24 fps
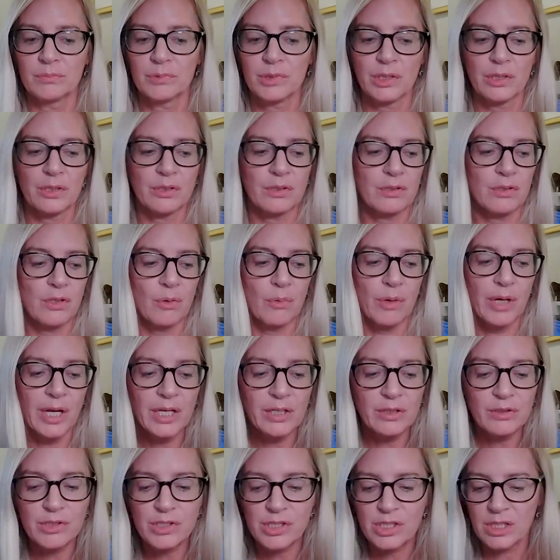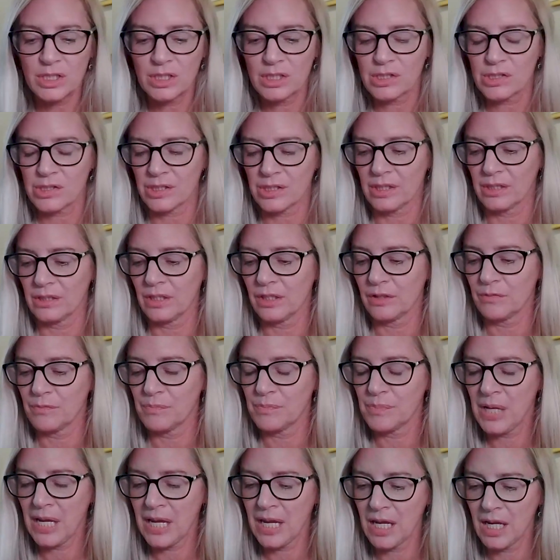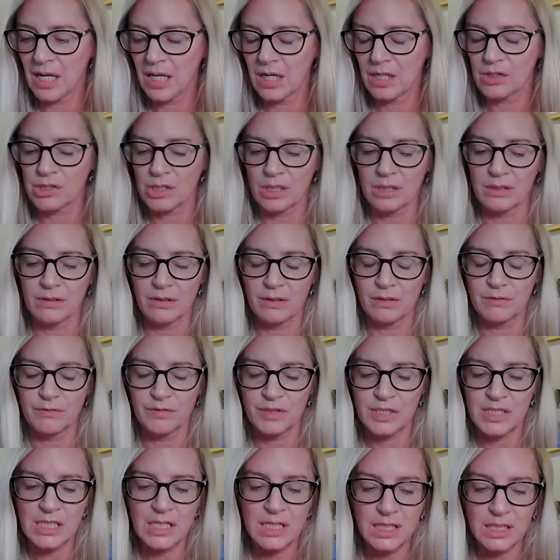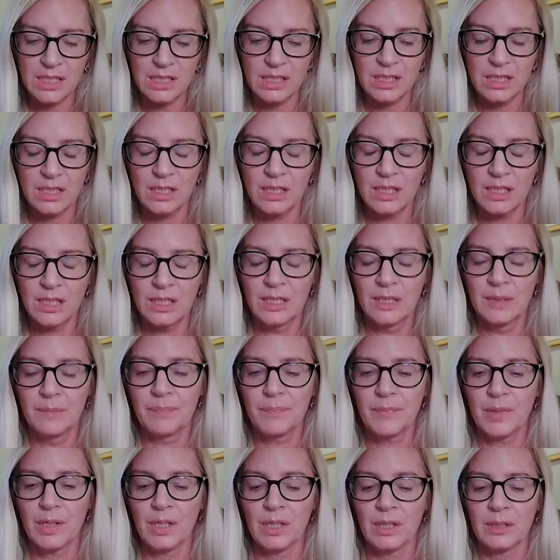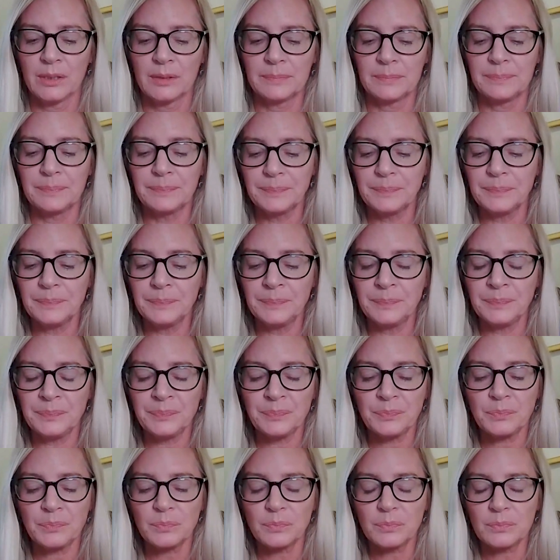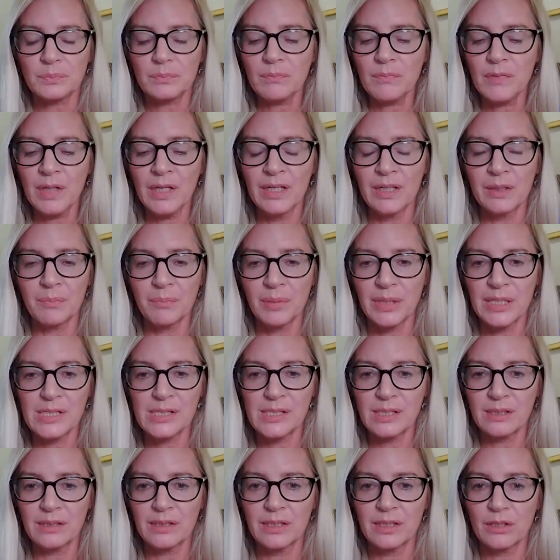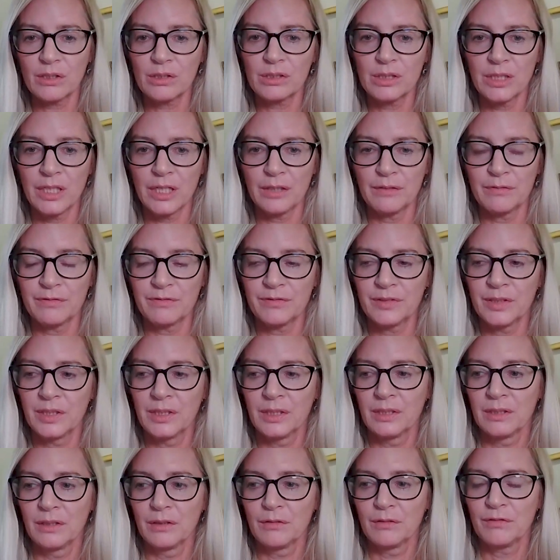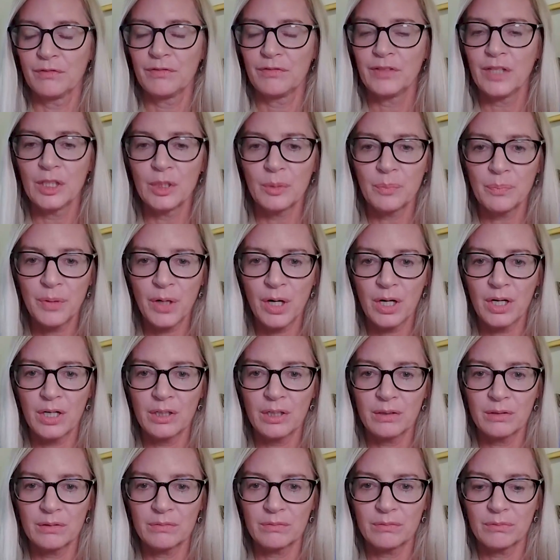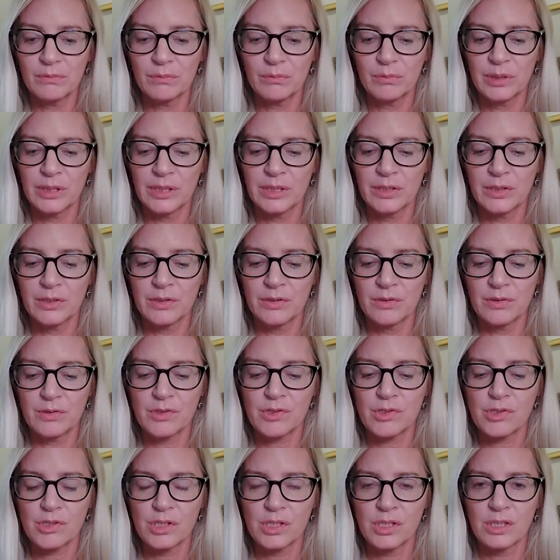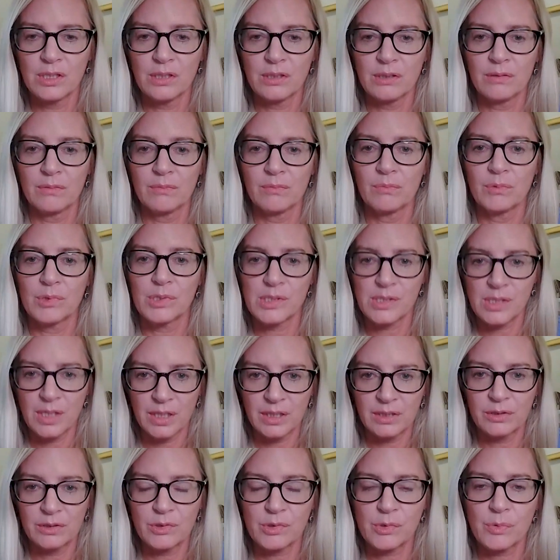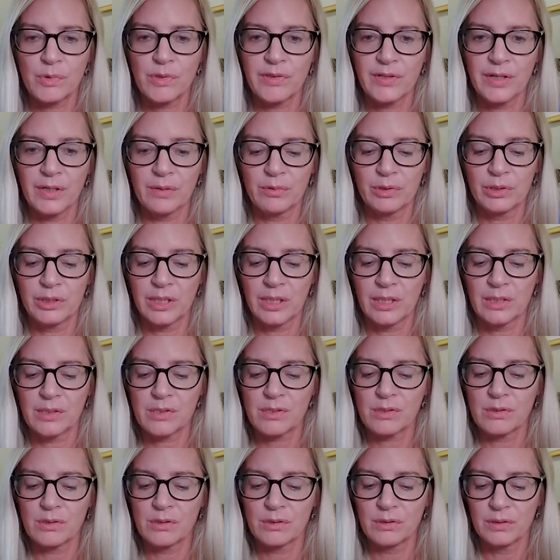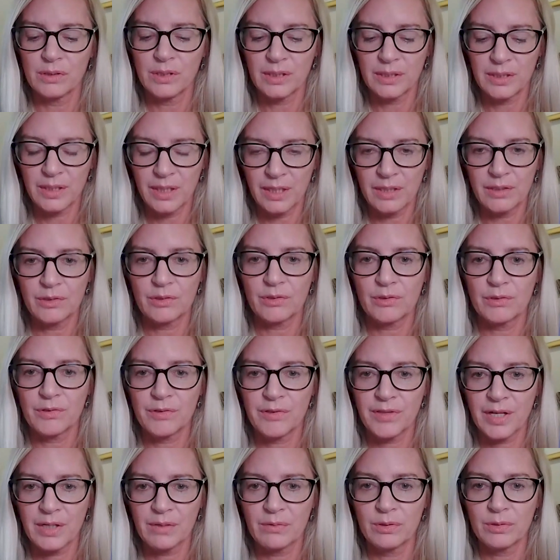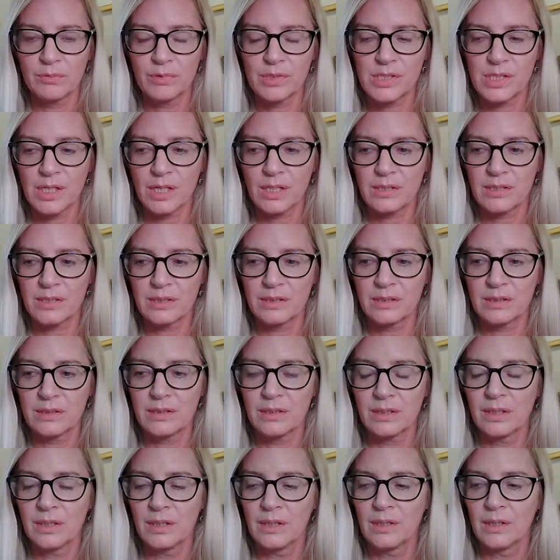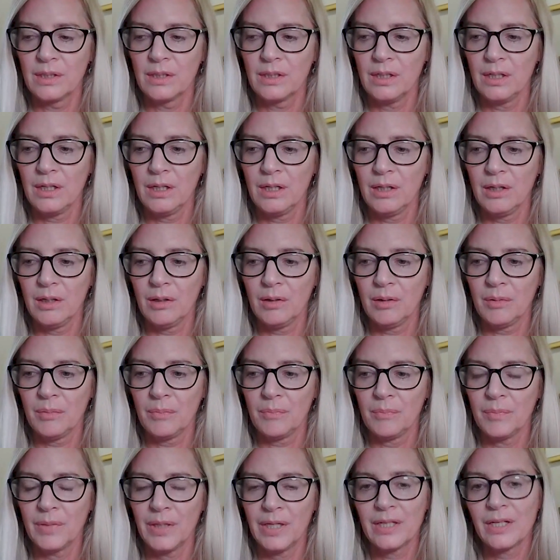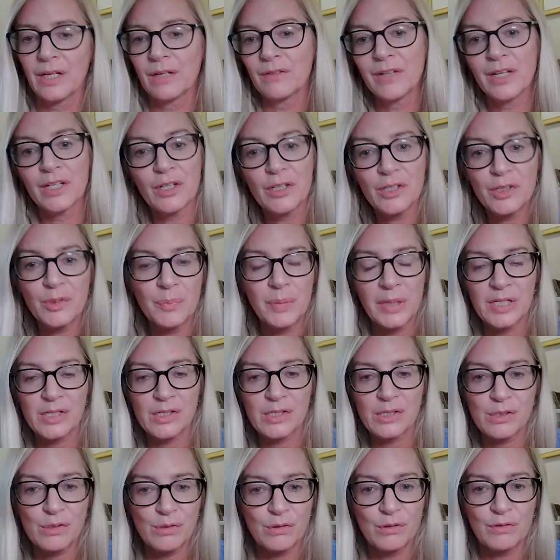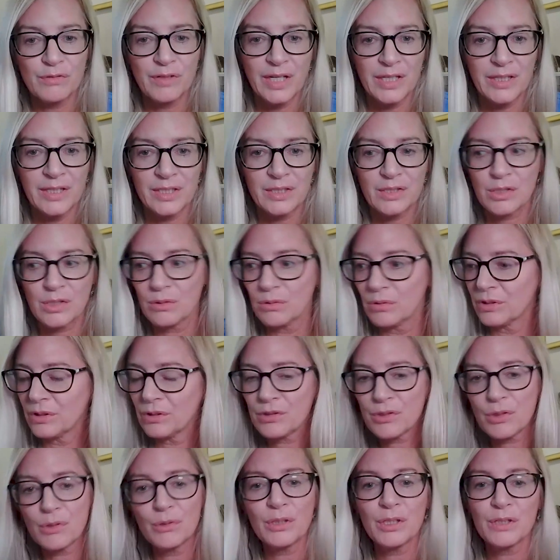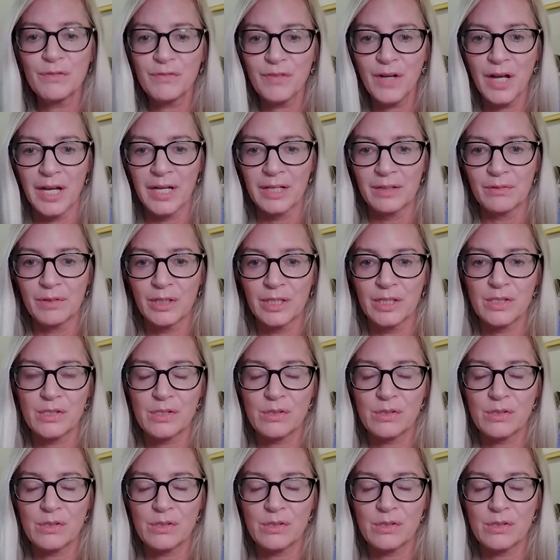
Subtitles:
She had no energy. She had a lot of pain. She had a lot of fatigue. And basically her life fell apart when she was diagnosed with thyroid cancer and had her thyroid resected. And I've had other patients who have had that too, and they're totally fine, right?